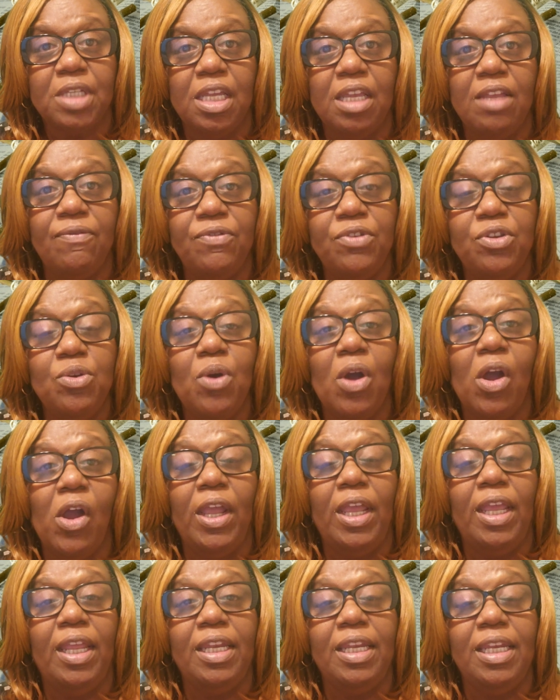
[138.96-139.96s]
If you
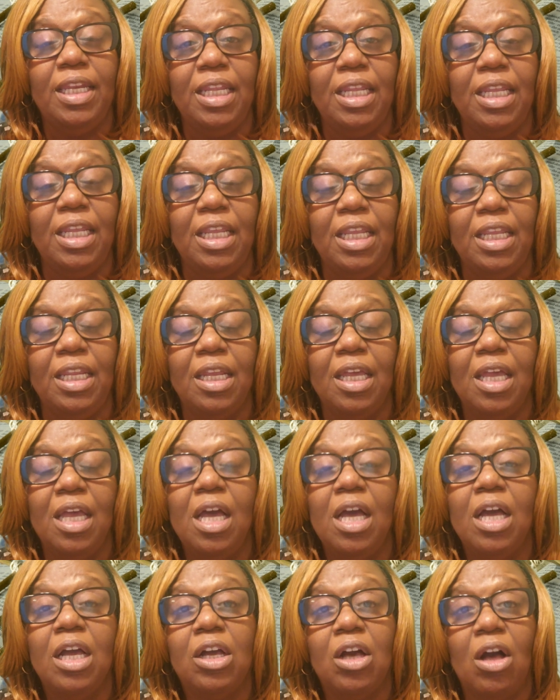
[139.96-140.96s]
are in need,
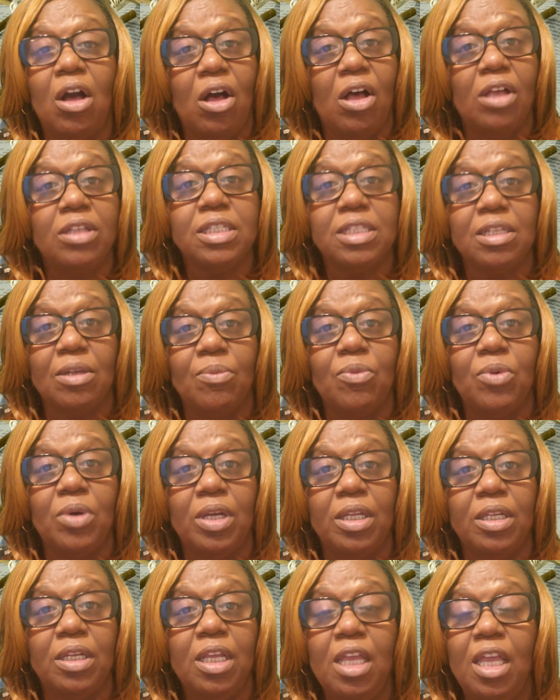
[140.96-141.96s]
call
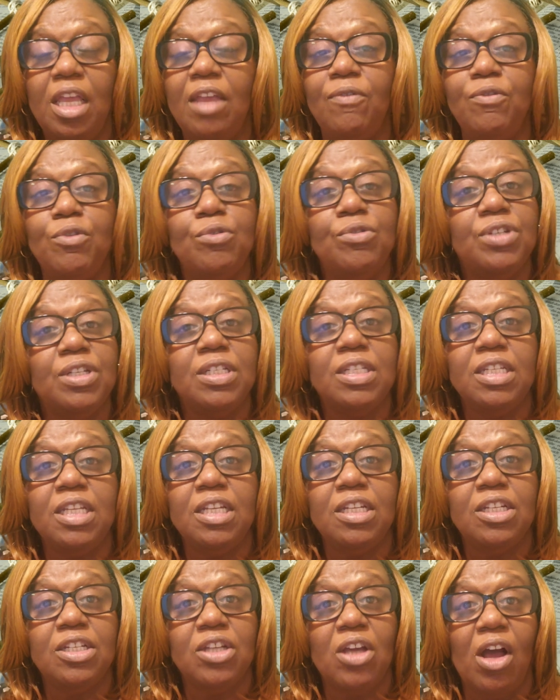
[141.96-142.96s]
someone. If you just
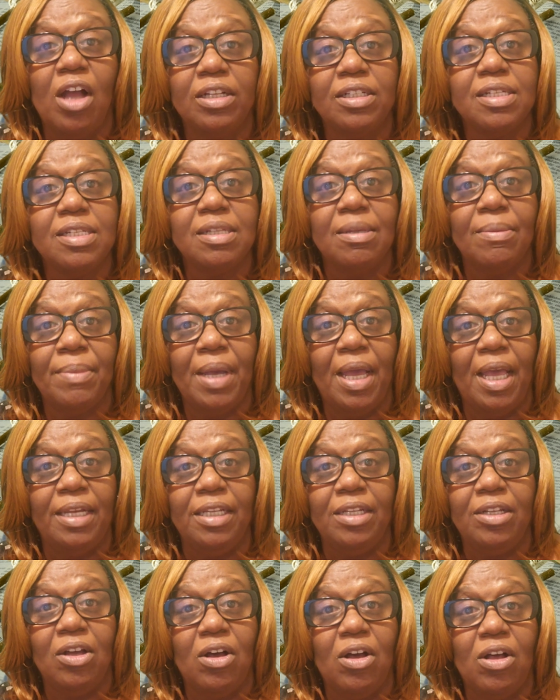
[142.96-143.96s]
need to talk to
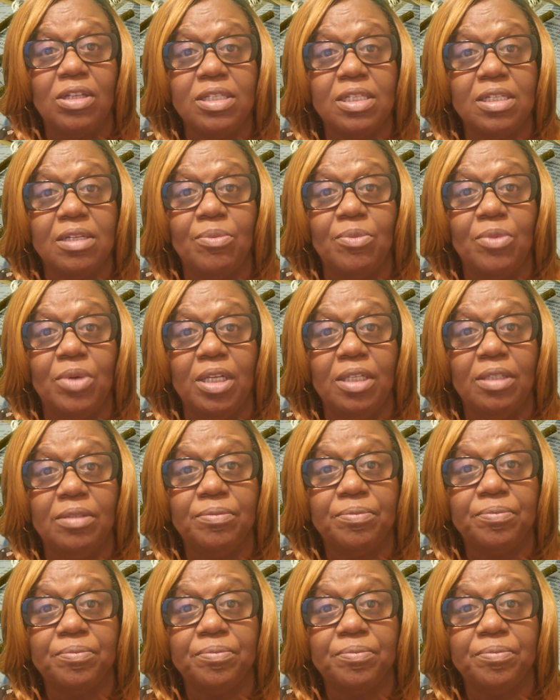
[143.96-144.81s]
somebody, call someone.